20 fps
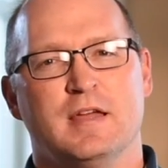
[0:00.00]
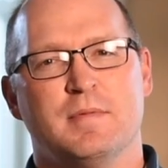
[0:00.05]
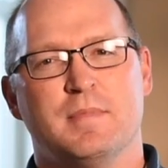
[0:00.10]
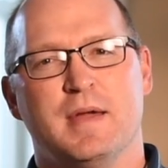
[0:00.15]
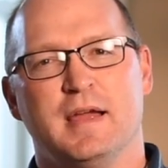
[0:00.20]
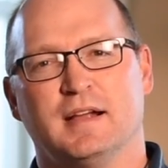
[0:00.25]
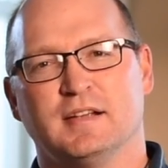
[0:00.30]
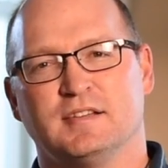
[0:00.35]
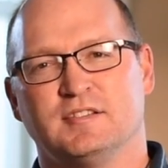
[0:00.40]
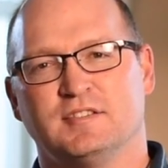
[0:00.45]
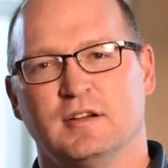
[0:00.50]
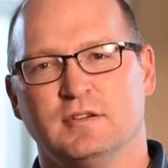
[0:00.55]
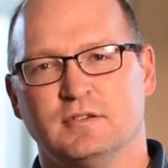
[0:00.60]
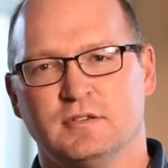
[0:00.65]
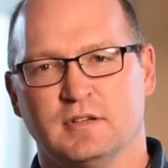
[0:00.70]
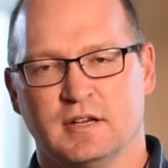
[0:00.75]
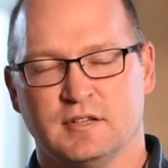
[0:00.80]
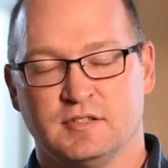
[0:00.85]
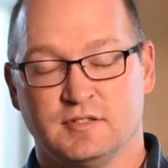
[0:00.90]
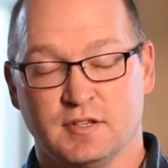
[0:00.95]
they make
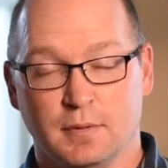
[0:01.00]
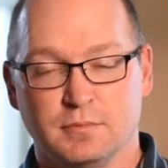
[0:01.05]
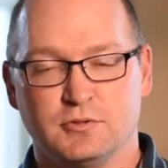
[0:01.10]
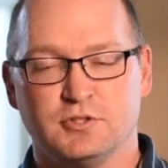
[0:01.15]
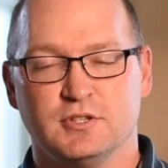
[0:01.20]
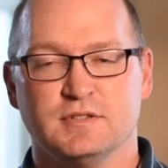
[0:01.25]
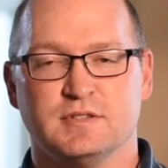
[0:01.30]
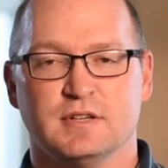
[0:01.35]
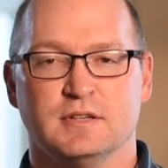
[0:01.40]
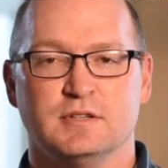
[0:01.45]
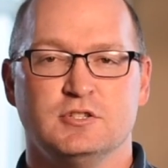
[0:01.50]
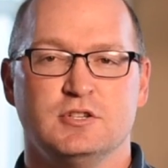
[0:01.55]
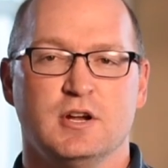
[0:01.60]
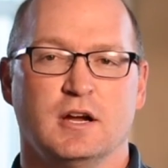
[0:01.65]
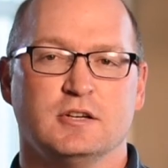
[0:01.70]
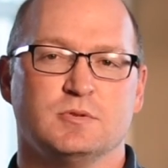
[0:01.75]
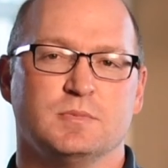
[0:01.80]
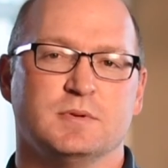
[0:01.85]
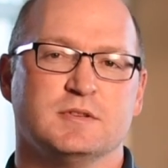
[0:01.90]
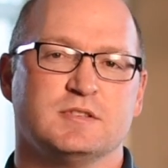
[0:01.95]
assumptions and
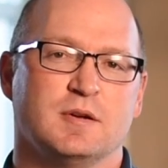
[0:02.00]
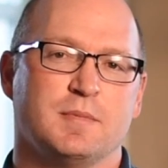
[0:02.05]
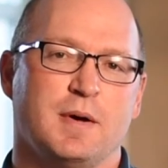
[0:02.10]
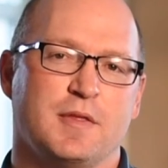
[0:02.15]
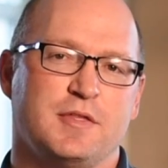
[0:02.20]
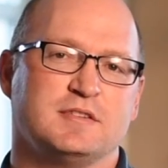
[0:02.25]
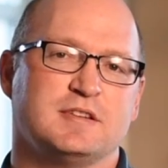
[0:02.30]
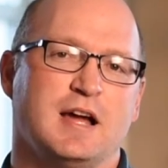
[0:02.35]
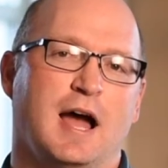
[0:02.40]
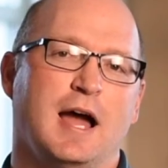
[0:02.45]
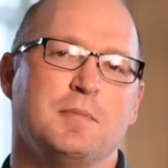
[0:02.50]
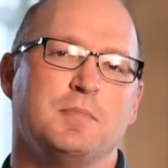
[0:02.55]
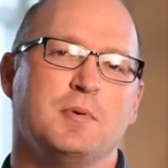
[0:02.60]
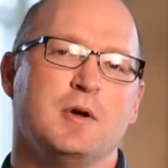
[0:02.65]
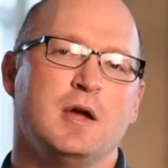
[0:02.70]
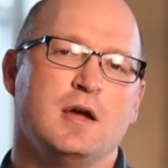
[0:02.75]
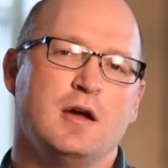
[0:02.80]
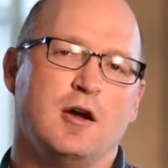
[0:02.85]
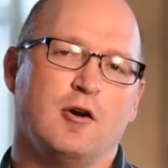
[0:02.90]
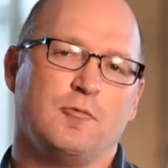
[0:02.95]
judgments about the type
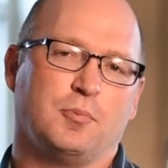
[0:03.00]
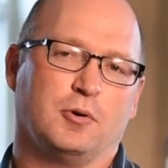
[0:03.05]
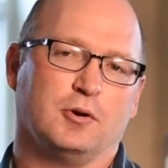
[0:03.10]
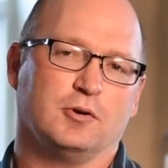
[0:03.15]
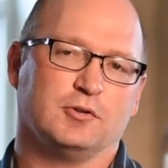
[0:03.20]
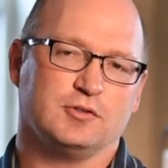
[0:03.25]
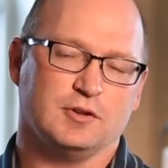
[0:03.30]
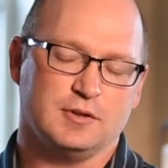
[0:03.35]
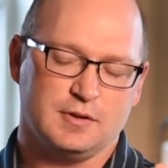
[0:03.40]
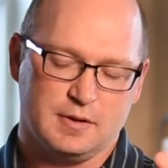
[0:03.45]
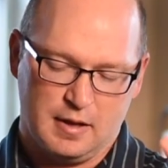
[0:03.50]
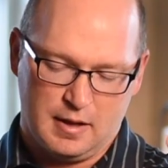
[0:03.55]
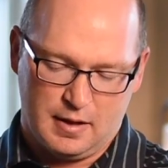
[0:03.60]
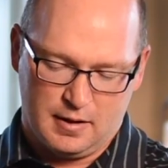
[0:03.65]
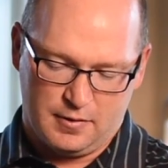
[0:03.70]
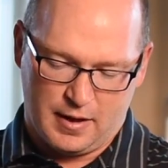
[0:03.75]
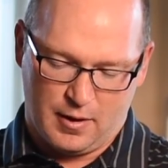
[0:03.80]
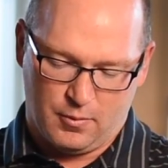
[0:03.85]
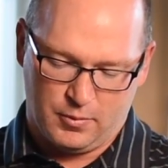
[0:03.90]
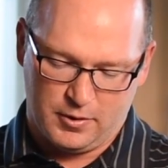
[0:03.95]
of person
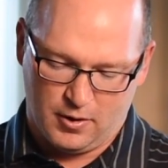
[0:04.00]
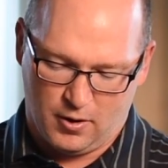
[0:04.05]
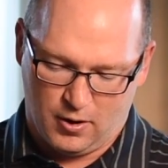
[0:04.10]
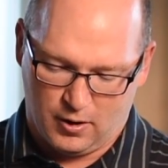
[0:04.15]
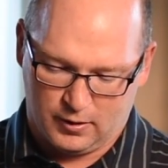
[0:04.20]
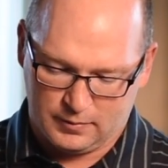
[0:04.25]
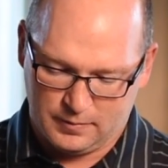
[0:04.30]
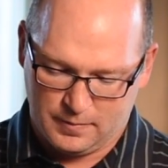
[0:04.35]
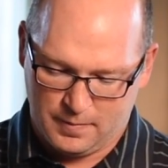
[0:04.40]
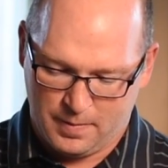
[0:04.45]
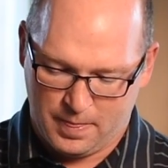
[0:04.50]
that we are.